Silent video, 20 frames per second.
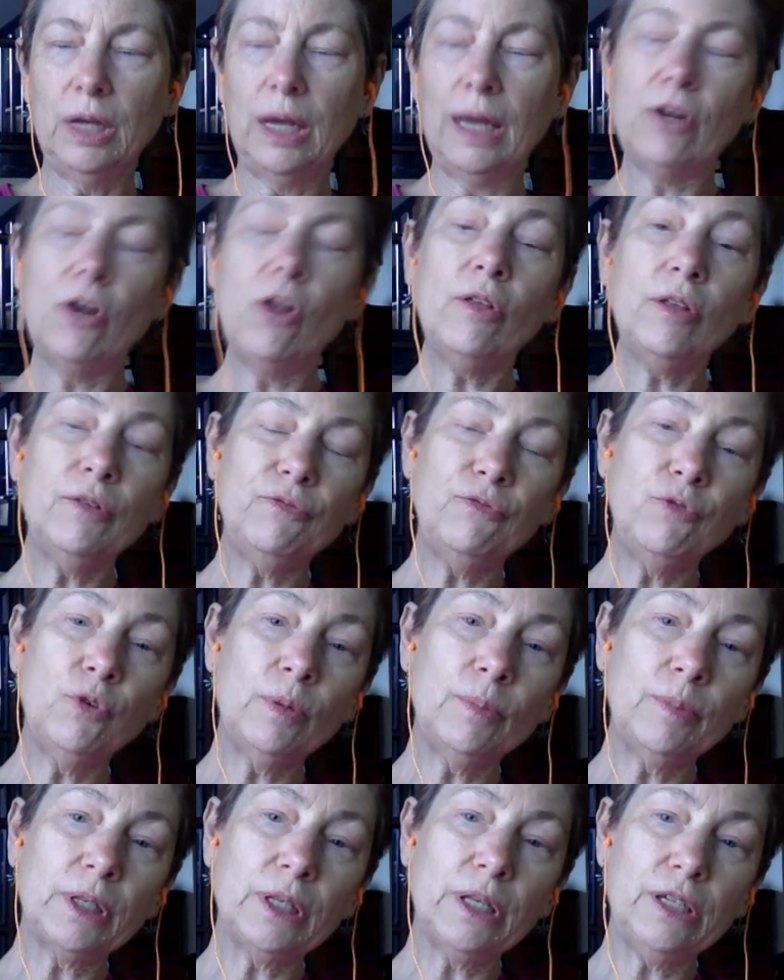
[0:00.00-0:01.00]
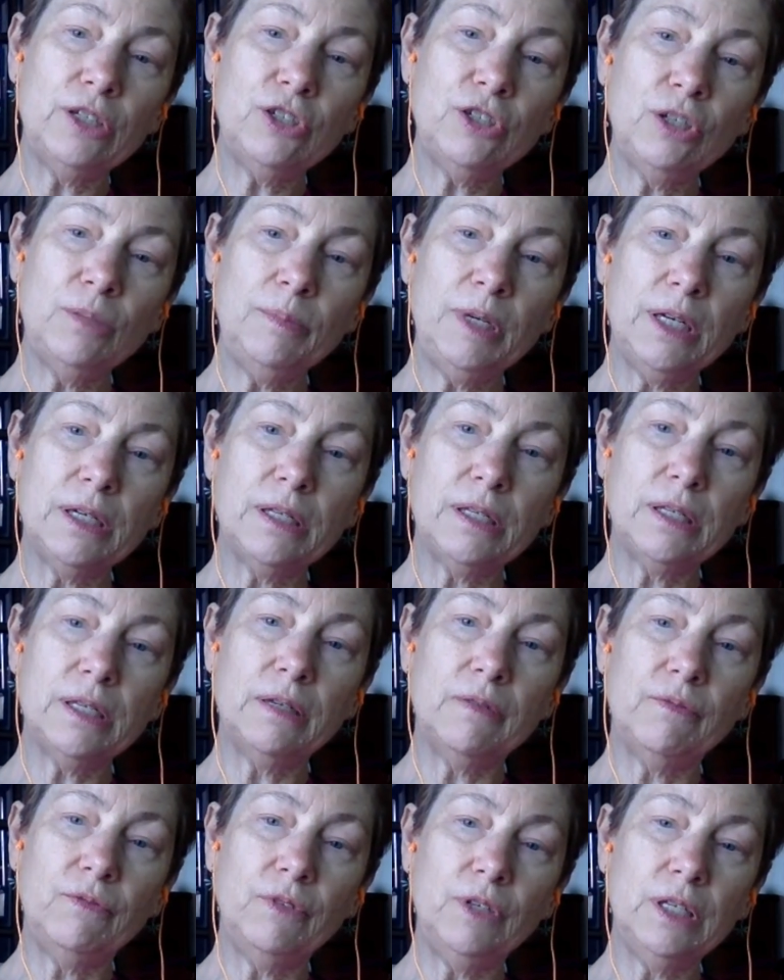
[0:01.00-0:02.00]
I call it a formulation because
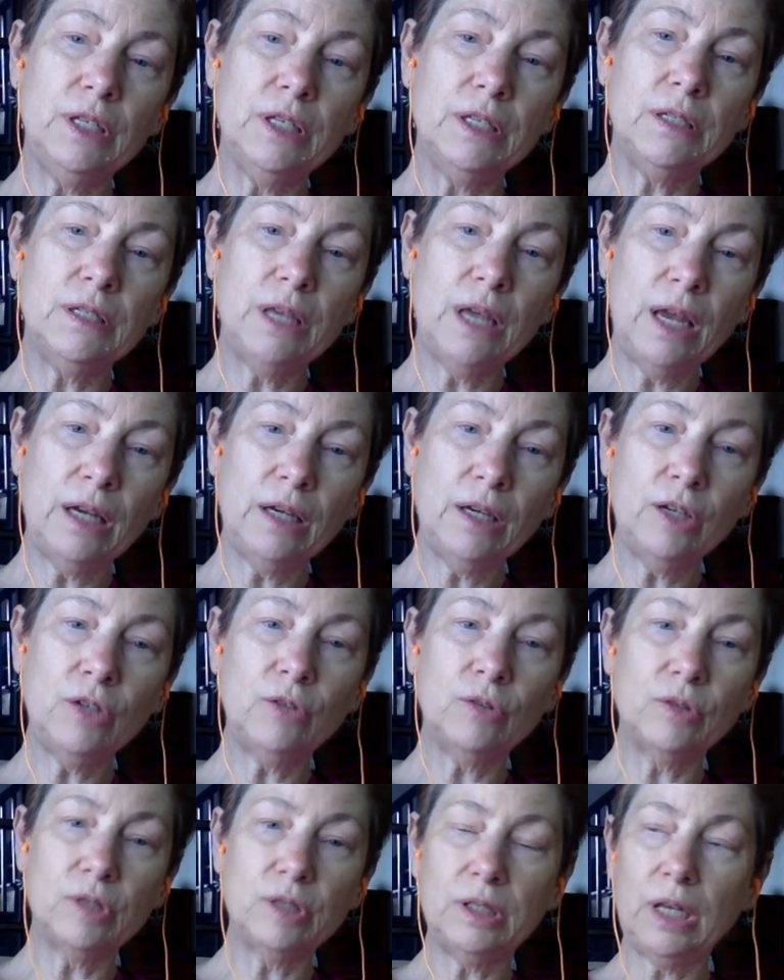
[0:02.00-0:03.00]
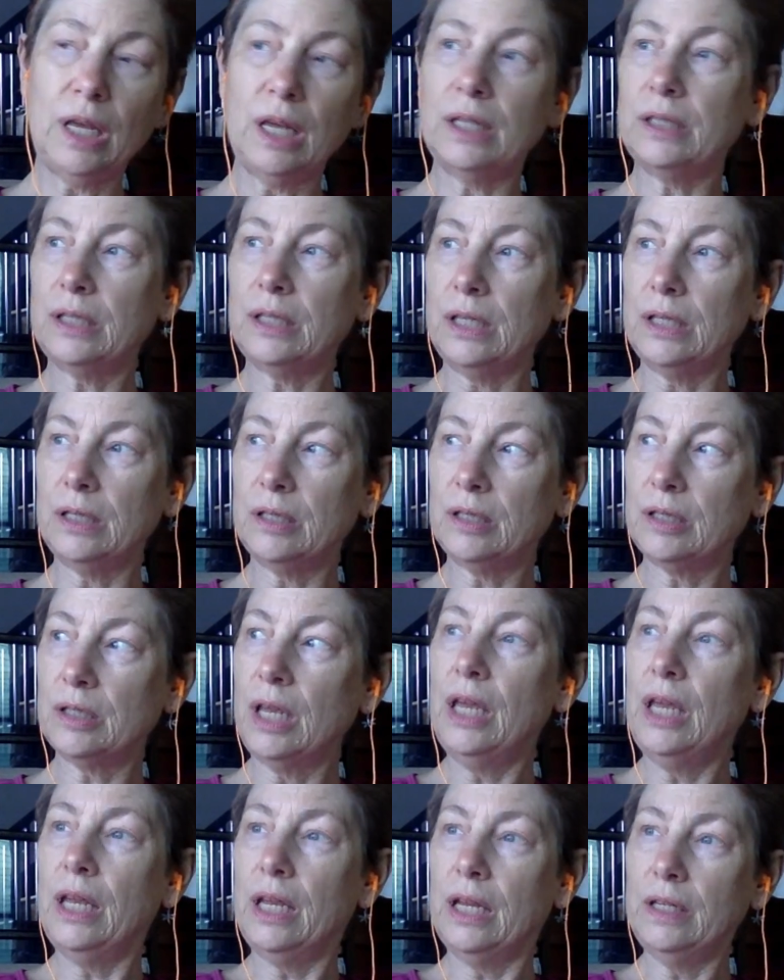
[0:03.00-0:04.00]
in a technical sense,
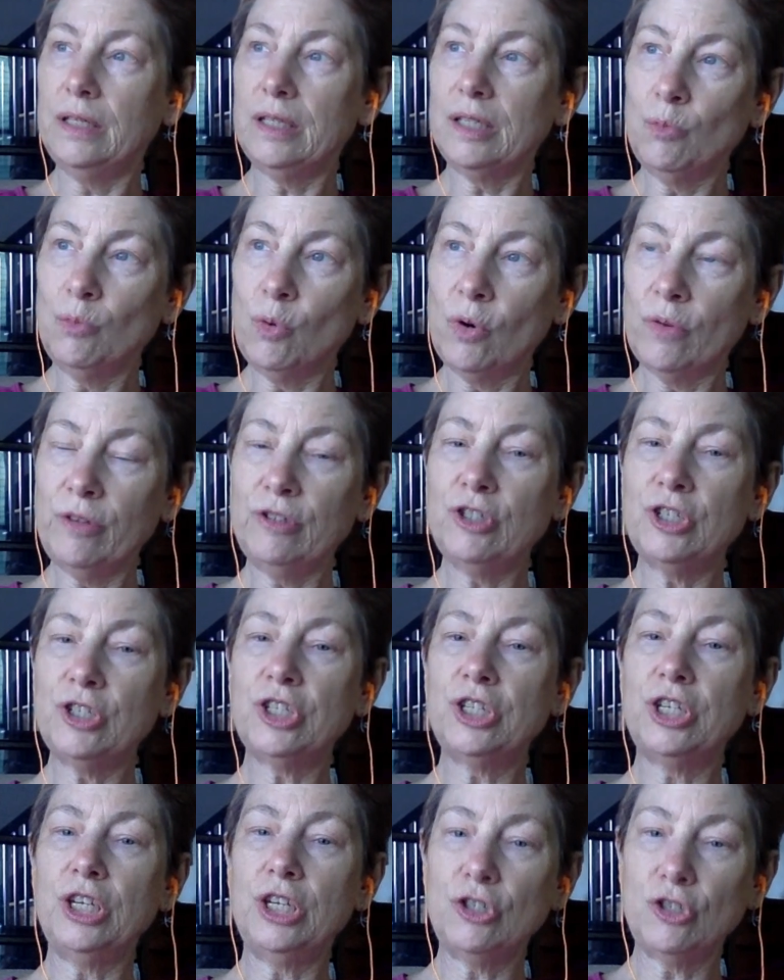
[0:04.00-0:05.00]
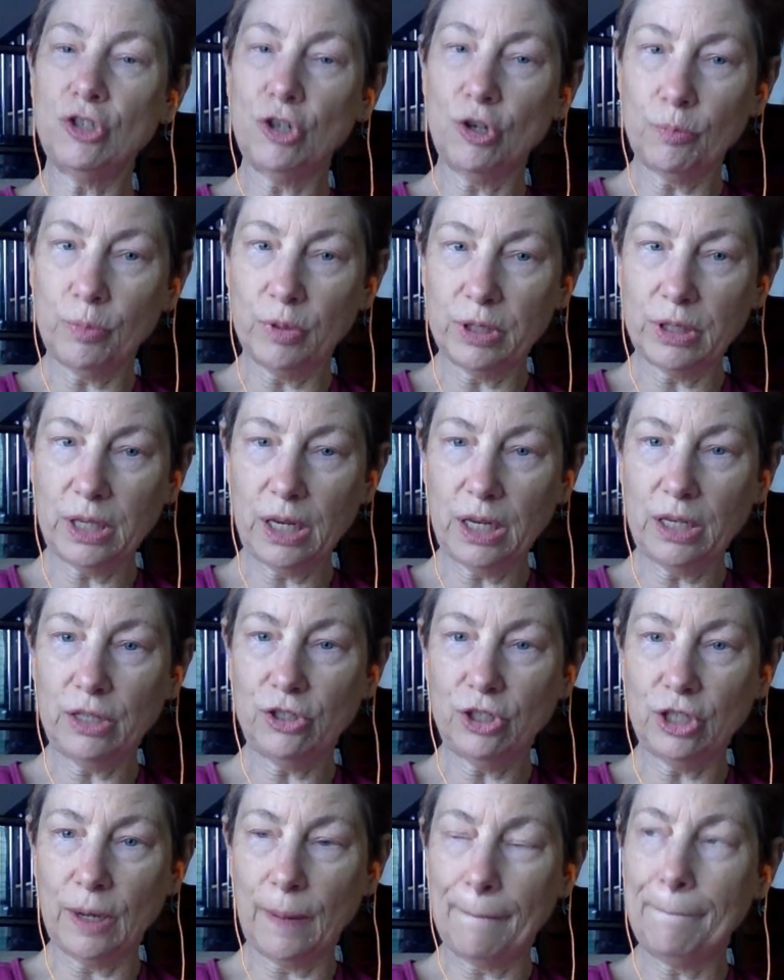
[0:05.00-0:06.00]
it's more than just an
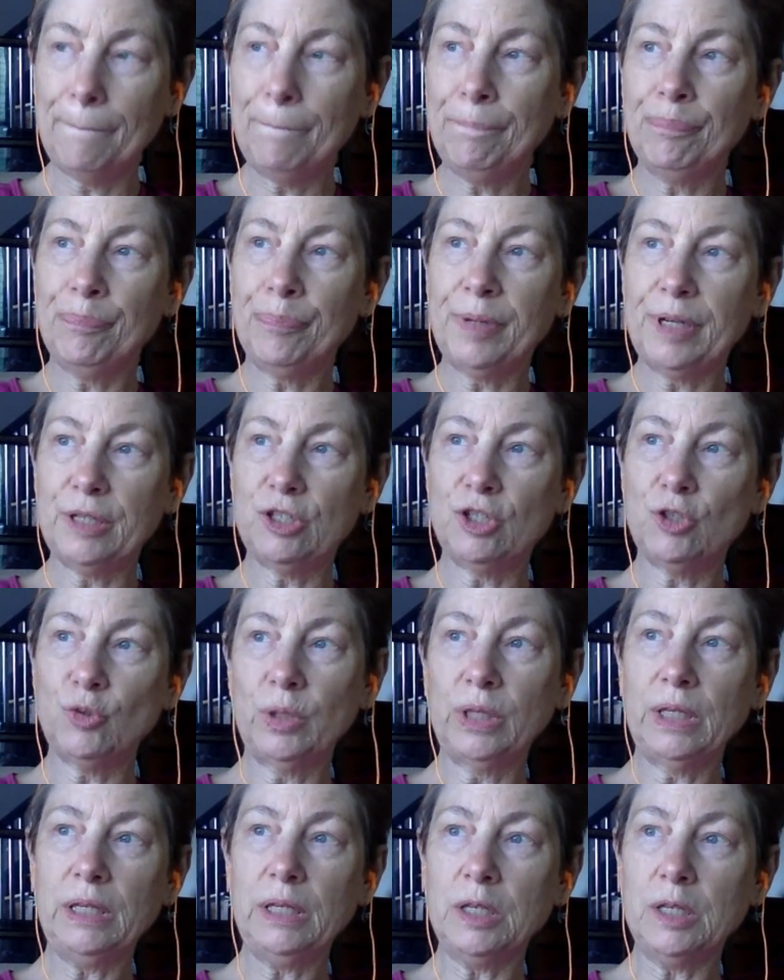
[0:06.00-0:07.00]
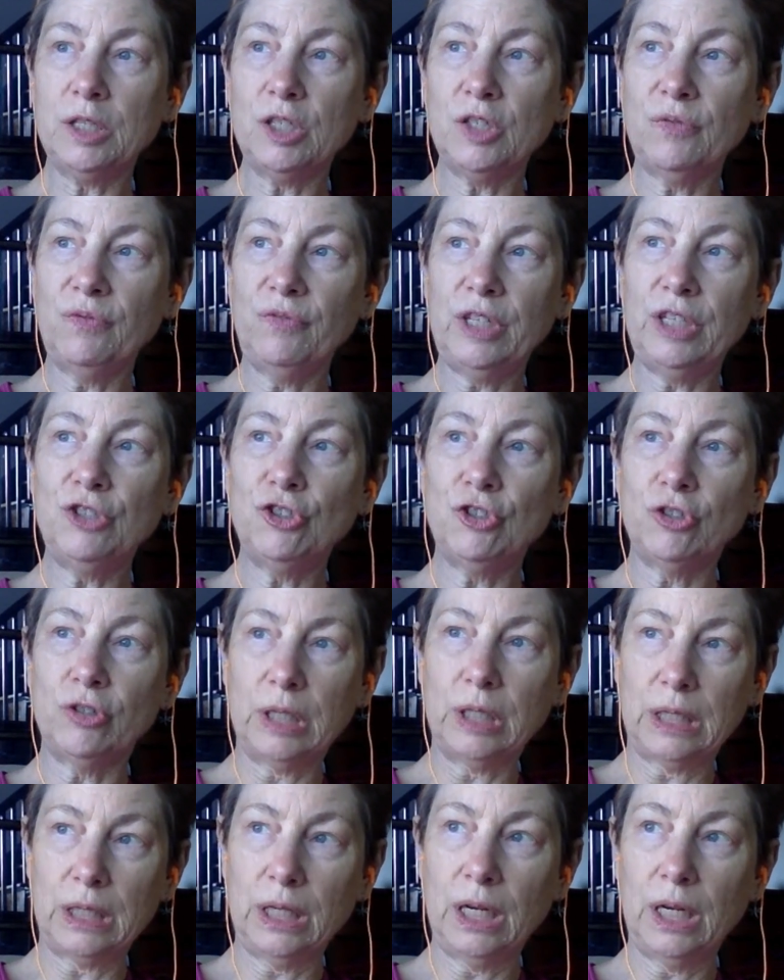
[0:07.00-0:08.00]
interpretation, because it really does
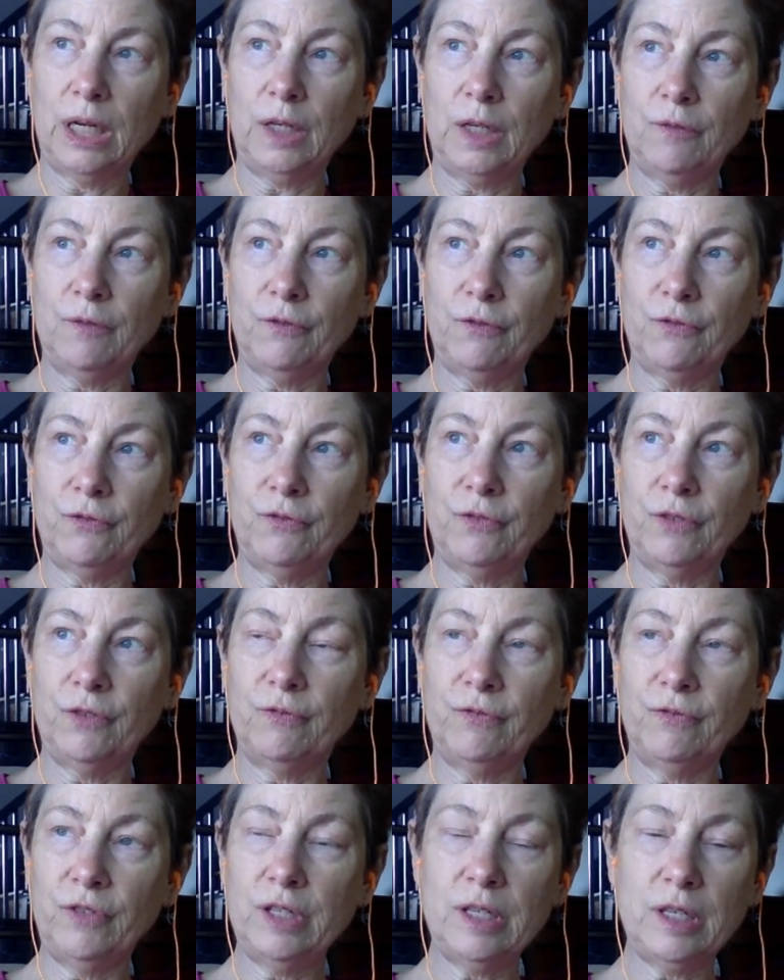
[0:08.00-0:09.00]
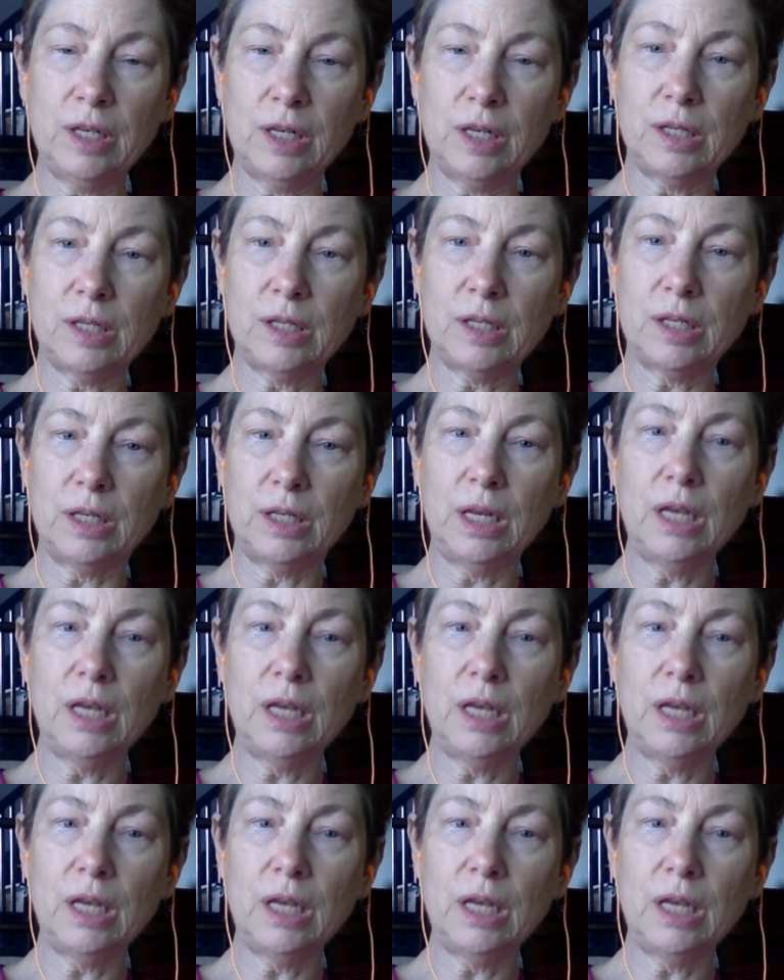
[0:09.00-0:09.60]
feature a kind of physics.